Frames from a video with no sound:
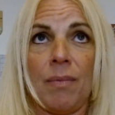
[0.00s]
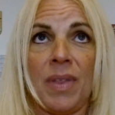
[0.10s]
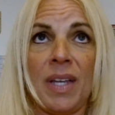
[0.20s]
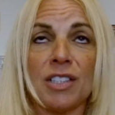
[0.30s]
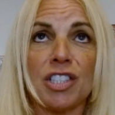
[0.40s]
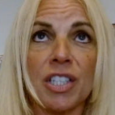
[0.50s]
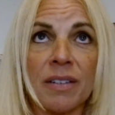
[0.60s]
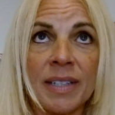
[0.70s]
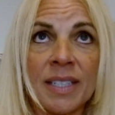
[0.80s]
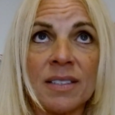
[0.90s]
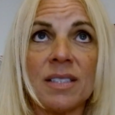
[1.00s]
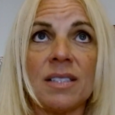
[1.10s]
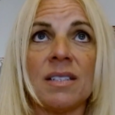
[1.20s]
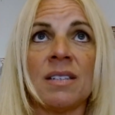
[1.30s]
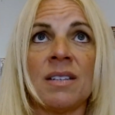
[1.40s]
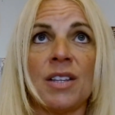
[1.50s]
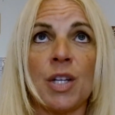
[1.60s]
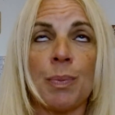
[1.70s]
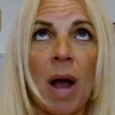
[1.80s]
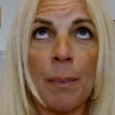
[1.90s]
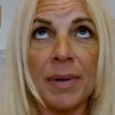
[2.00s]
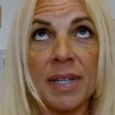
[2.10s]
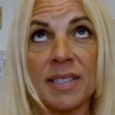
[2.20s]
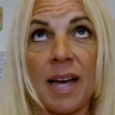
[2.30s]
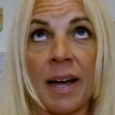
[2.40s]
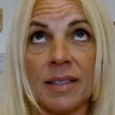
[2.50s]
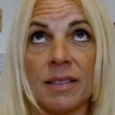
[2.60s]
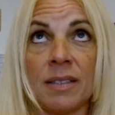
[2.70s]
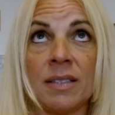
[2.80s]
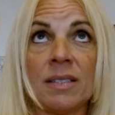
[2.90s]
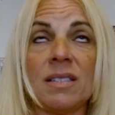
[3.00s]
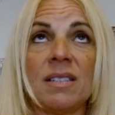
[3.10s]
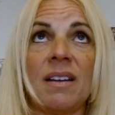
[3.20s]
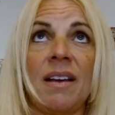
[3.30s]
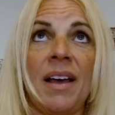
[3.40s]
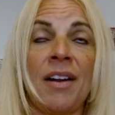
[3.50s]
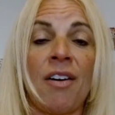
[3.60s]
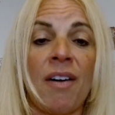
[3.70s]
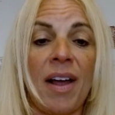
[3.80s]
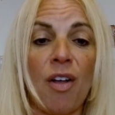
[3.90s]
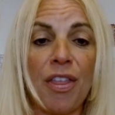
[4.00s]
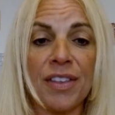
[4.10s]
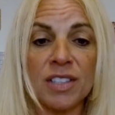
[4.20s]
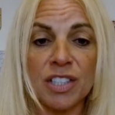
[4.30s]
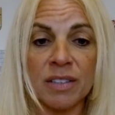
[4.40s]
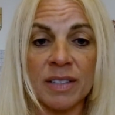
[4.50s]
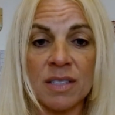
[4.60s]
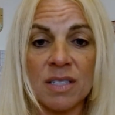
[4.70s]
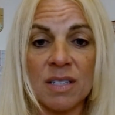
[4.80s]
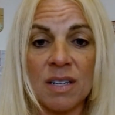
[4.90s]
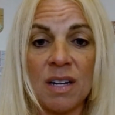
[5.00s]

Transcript: the insurance, the property taxes, and our health insurance,